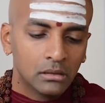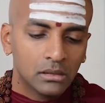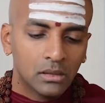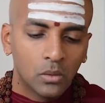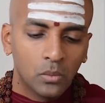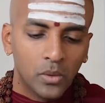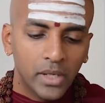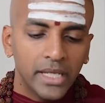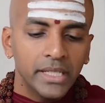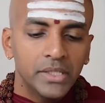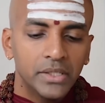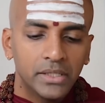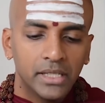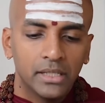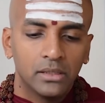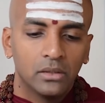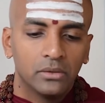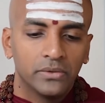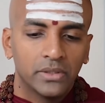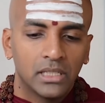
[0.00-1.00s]
the way
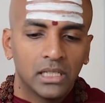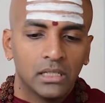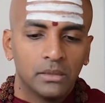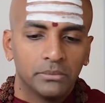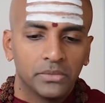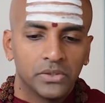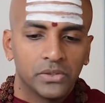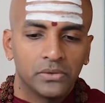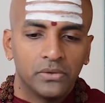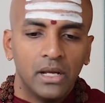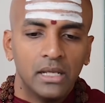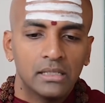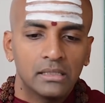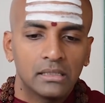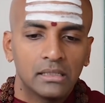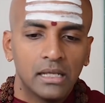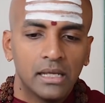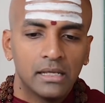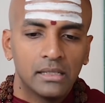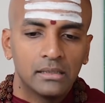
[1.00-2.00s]
to overcome
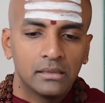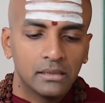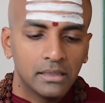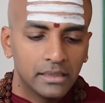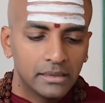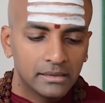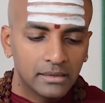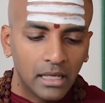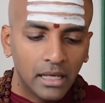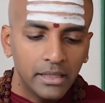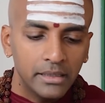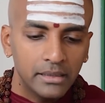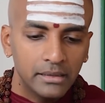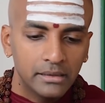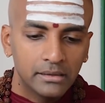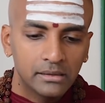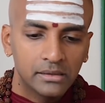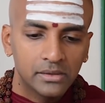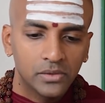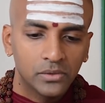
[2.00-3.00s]
stress and
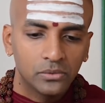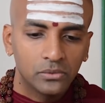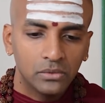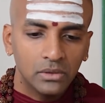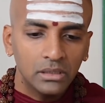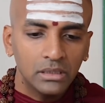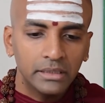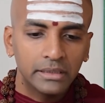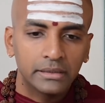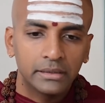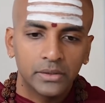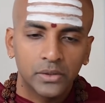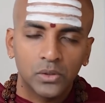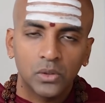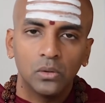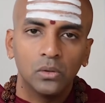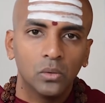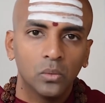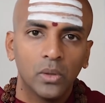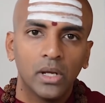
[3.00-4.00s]
anxiety is to really
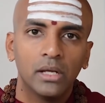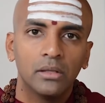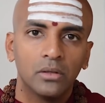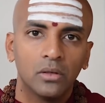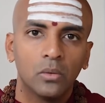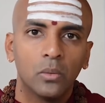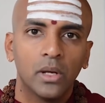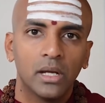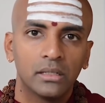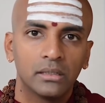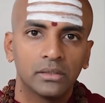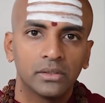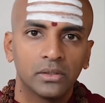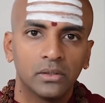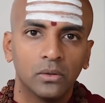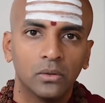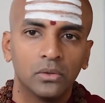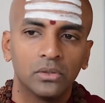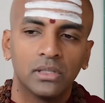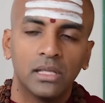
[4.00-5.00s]
control where your awareness
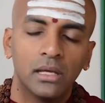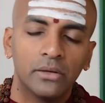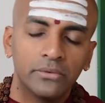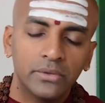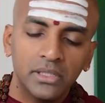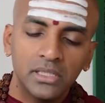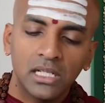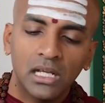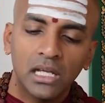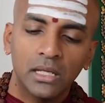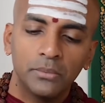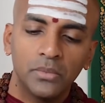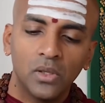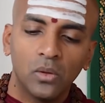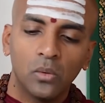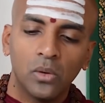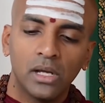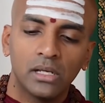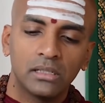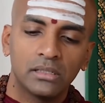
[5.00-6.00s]
goes. Every time
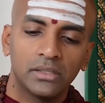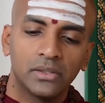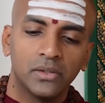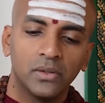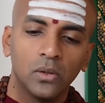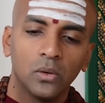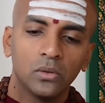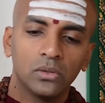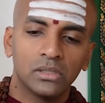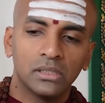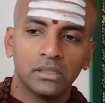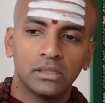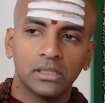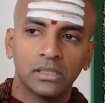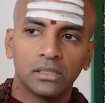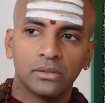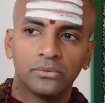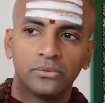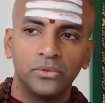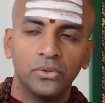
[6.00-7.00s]
your awareness goes
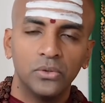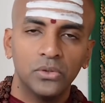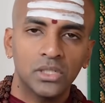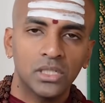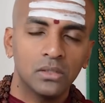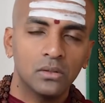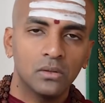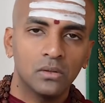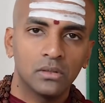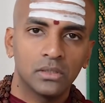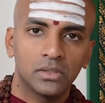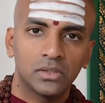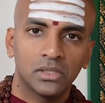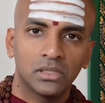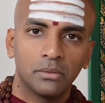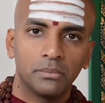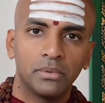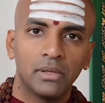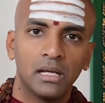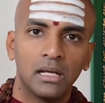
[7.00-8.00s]
into the future or into
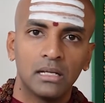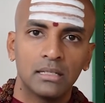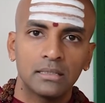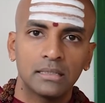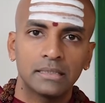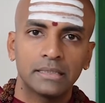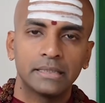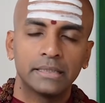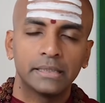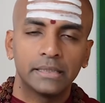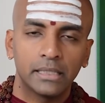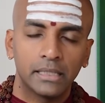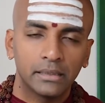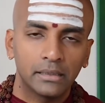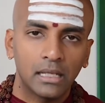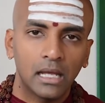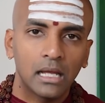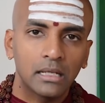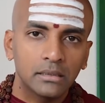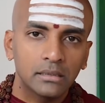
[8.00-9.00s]
the past in
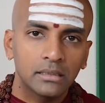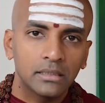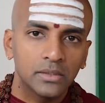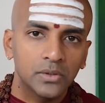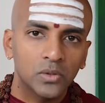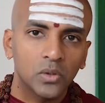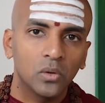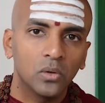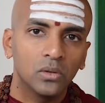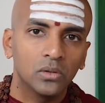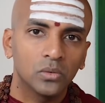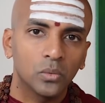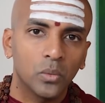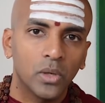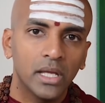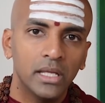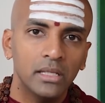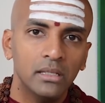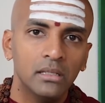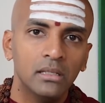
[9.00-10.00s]
an uncontrolled
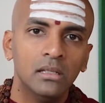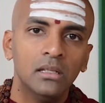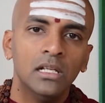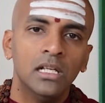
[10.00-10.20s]
way,